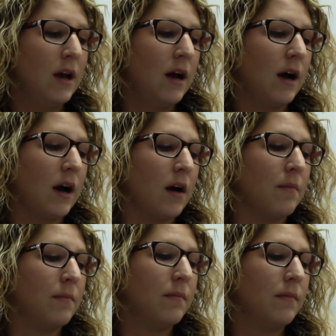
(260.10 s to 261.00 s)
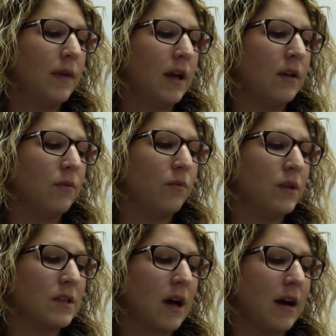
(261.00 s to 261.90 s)
and
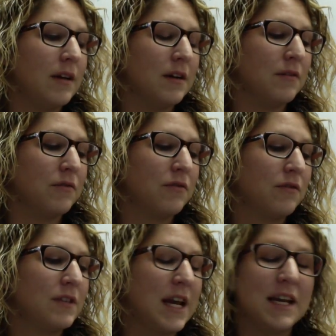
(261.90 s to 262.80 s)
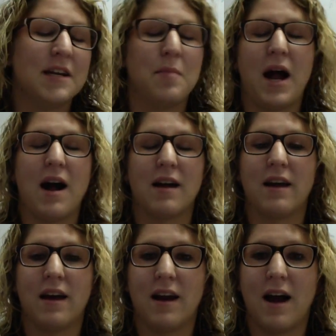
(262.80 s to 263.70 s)
was kind of taken aback
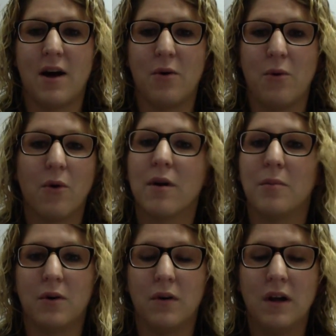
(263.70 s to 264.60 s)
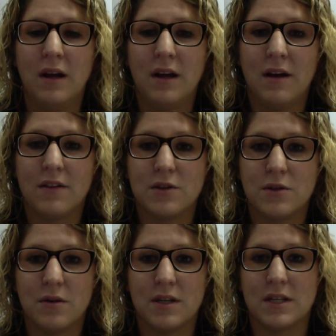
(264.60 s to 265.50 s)
at how horrible the
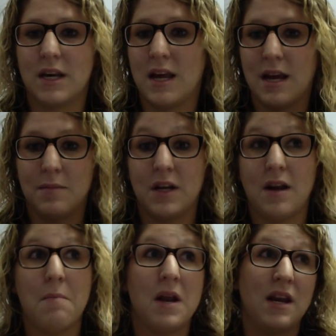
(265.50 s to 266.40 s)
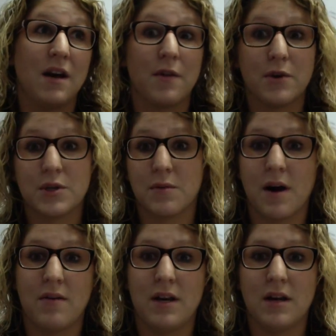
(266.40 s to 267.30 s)
students in Camden and many other
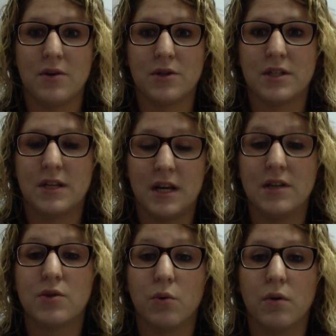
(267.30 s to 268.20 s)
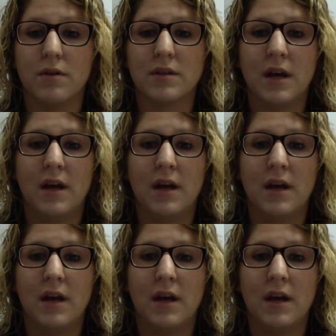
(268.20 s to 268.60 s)
surrounding inner city schools